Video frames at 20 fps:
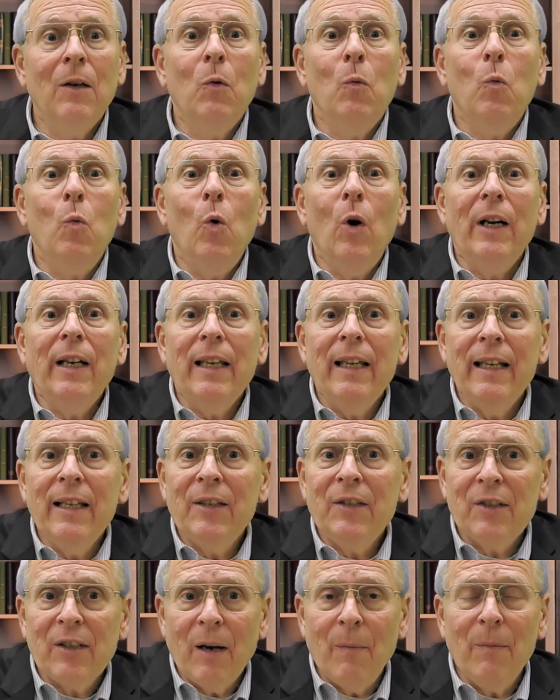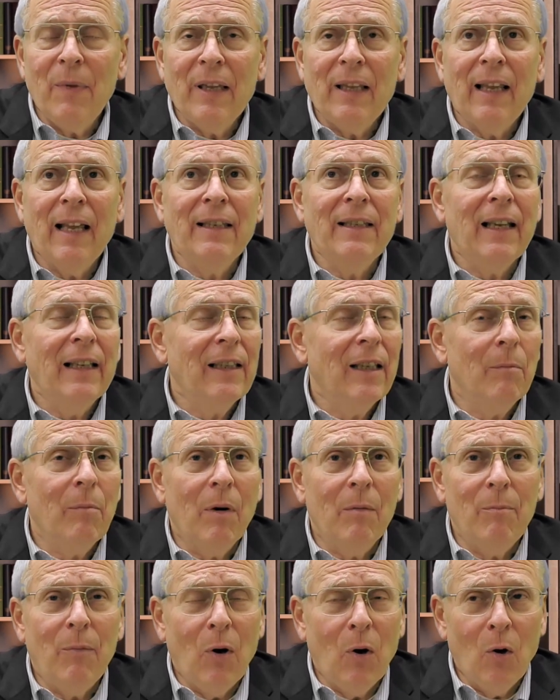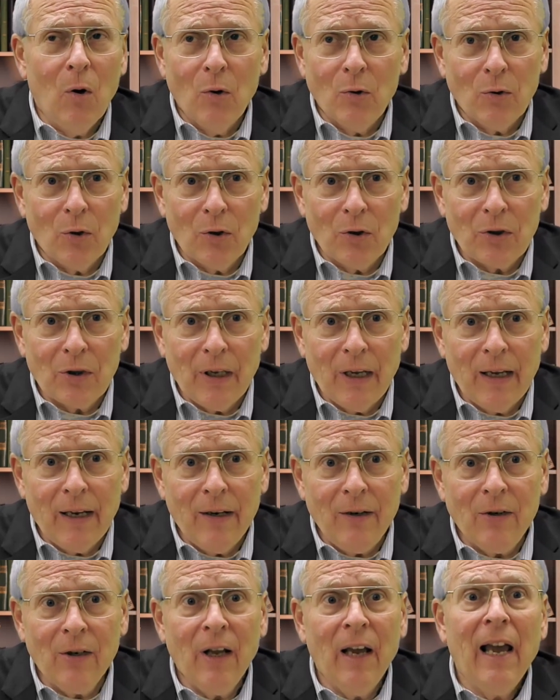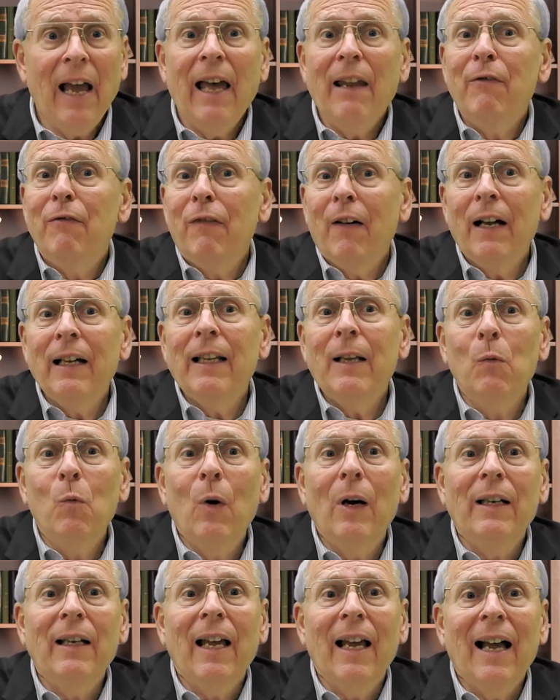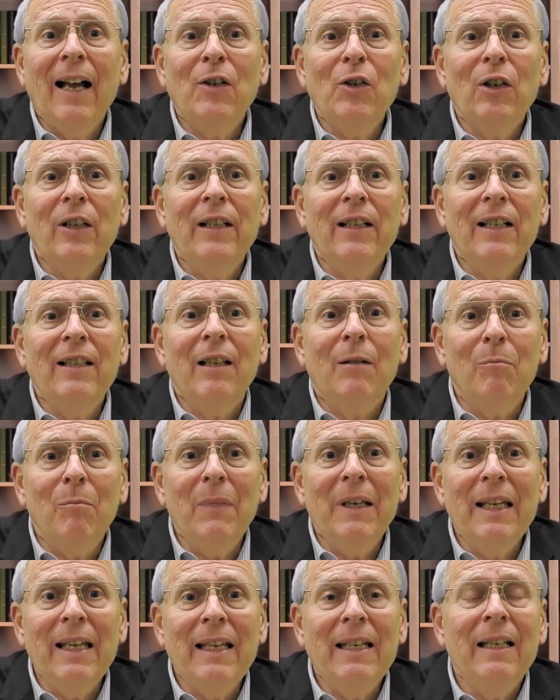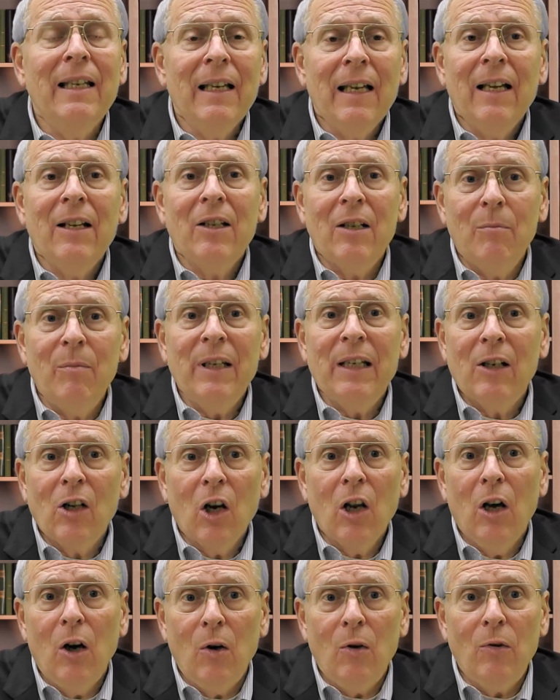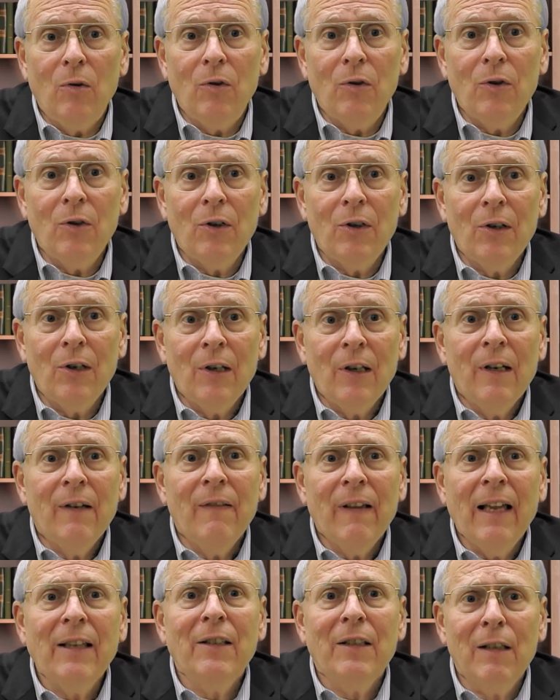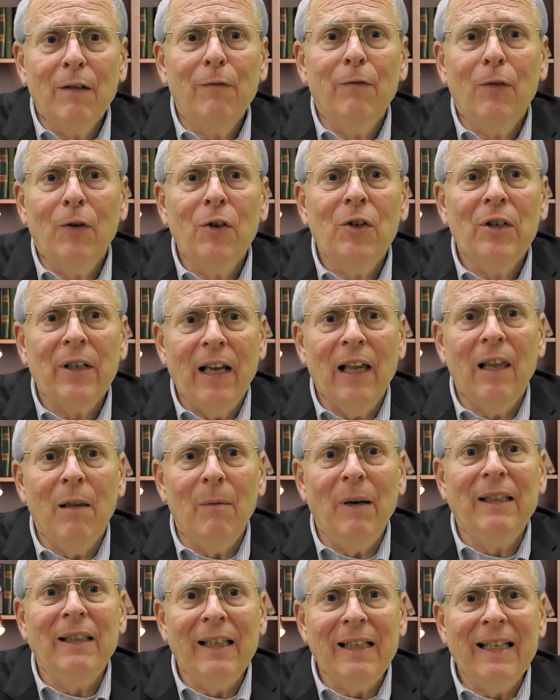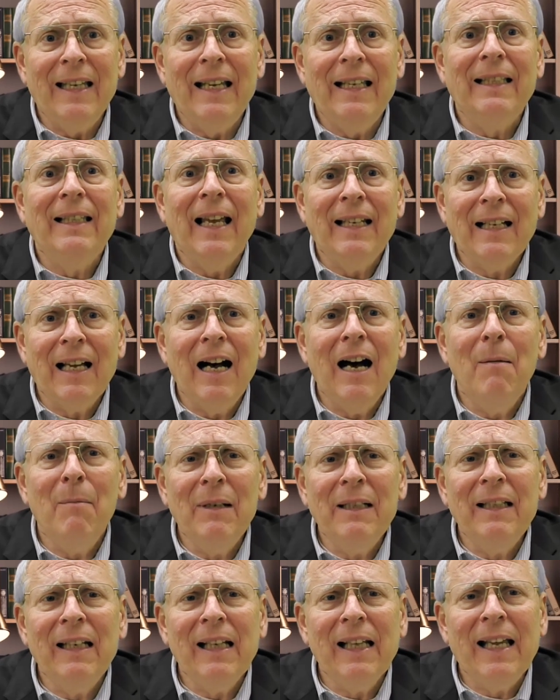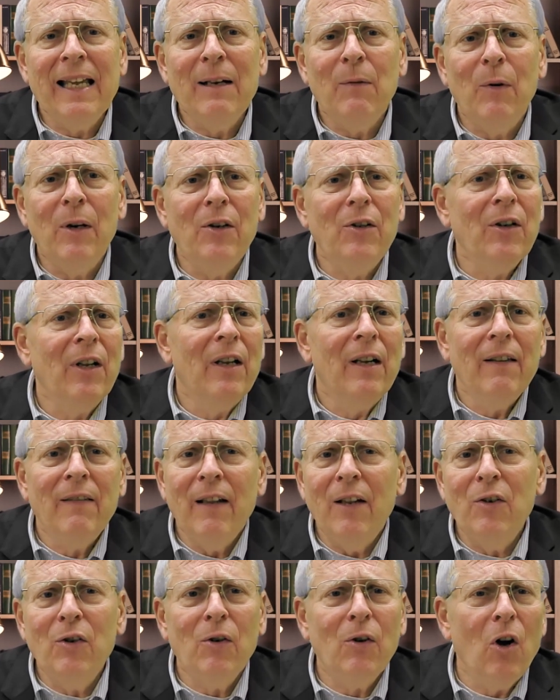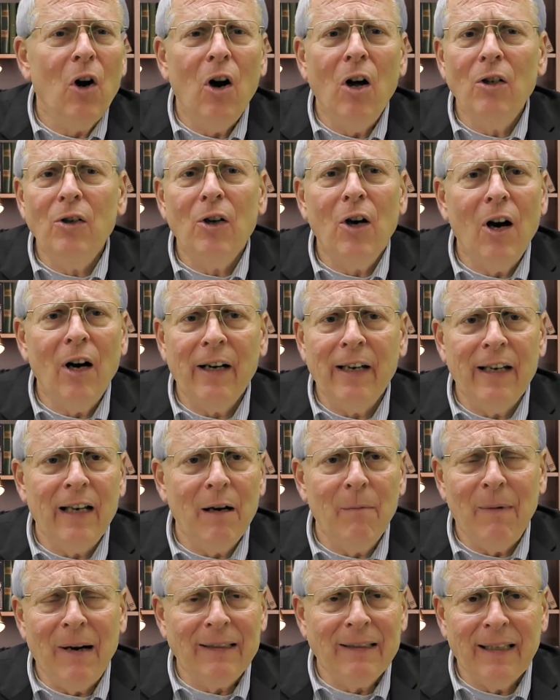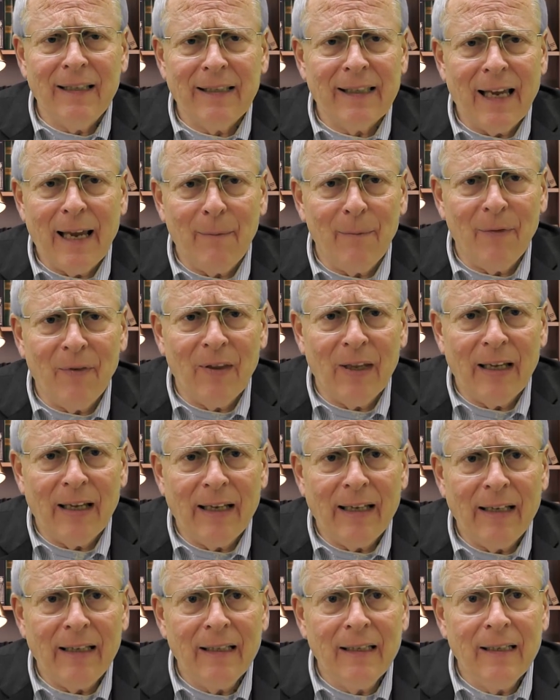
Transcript: what is something that's at the proposal stage, and finally, what actually does it mean to be closed? That's the first element that needs, that common language that you're all talking about the same thing.